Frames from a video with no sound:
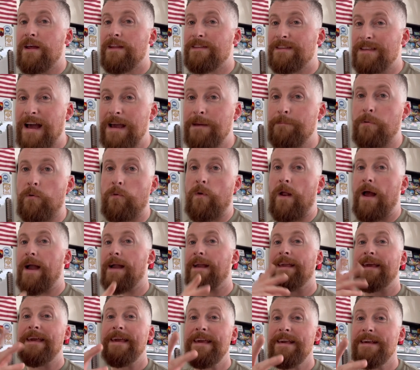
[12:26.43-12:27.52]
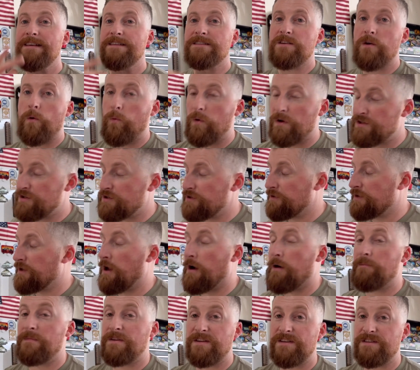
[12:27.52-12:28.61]
type of rack is what should
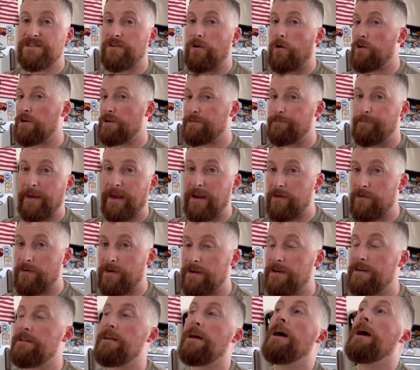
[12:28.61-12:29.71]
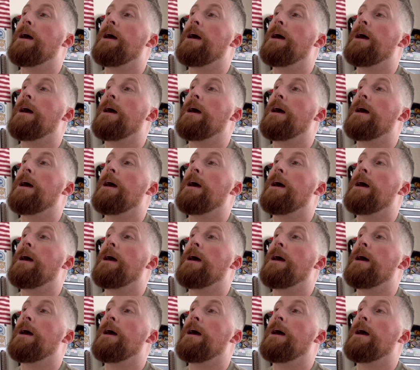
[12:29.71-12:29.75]
come in these cars, period.